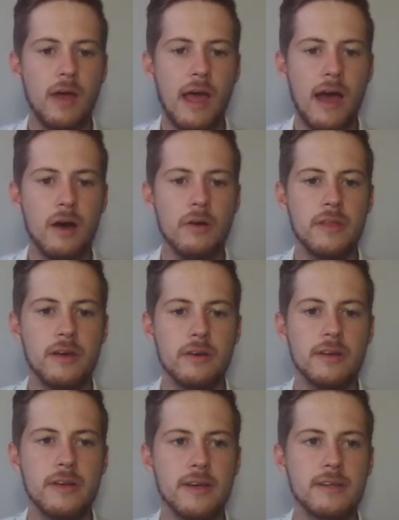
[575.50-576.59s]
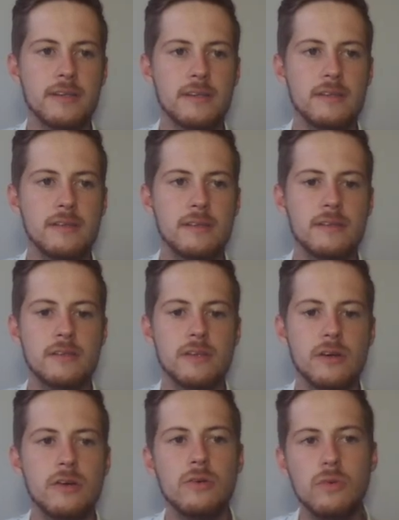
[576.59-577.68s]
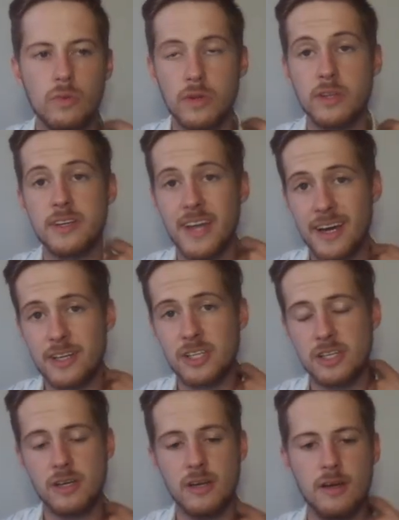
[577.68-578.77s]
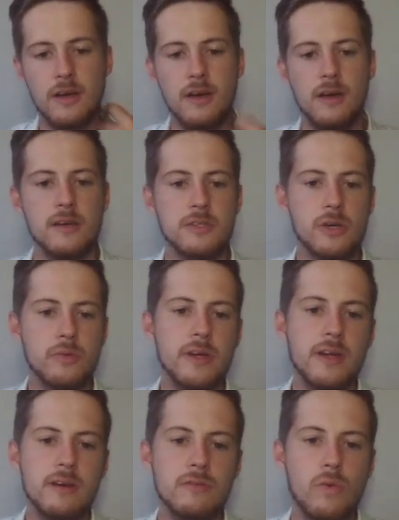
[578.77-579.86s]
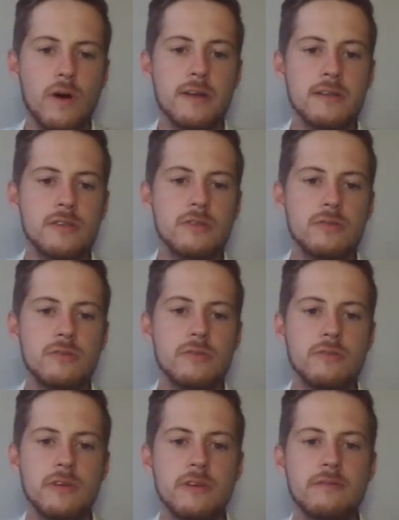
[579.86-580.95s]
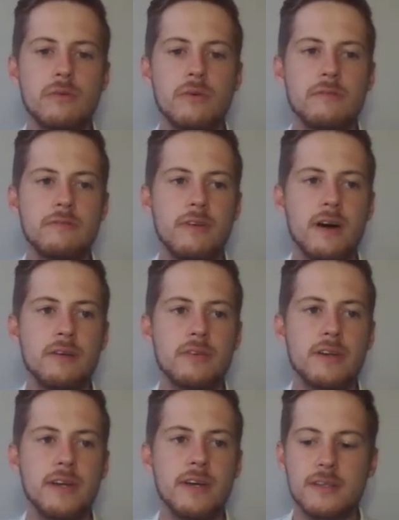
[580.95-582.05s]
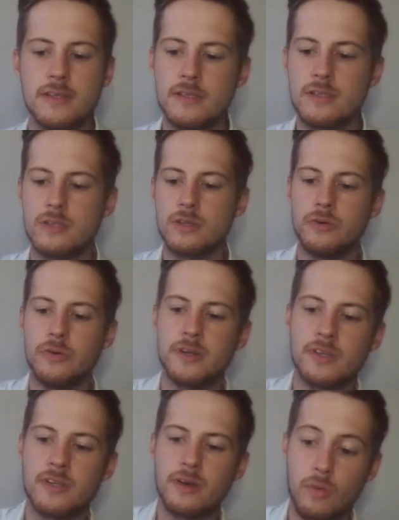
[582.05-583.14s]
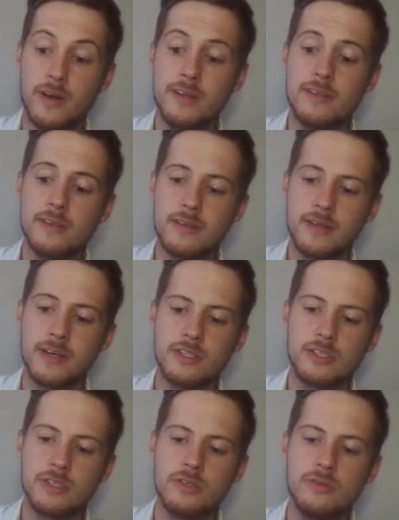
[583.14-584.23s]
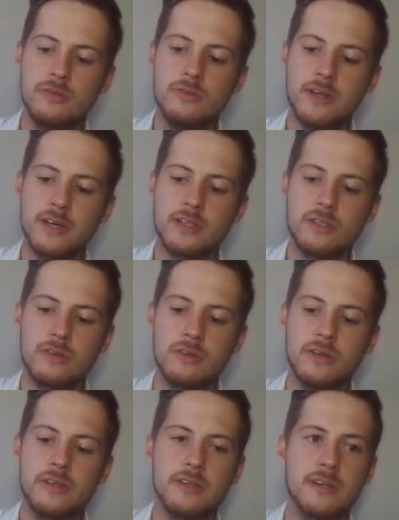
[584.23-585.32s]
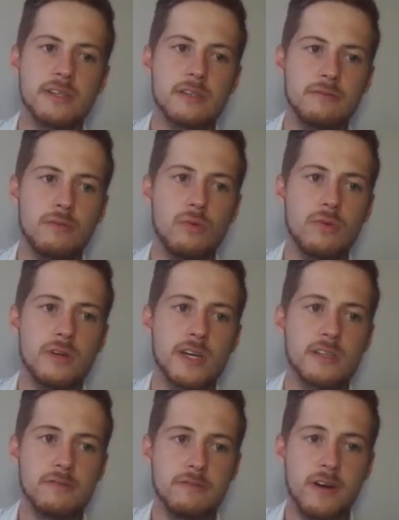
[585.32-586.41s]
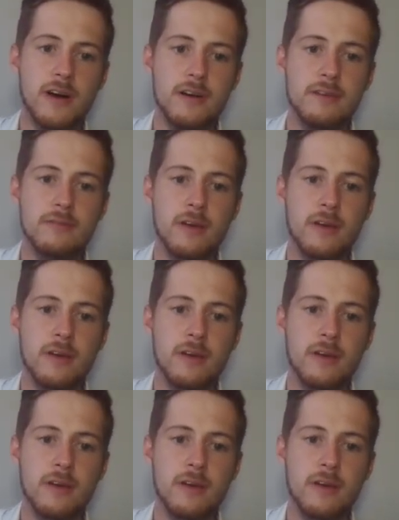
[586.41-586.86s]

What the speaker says: how they are connected, so with a dash. So we're going to have 1, 2, 3, 4, and 5 connected, so we're going to say 1, dash 2, dash 3, dash 4, dash 5.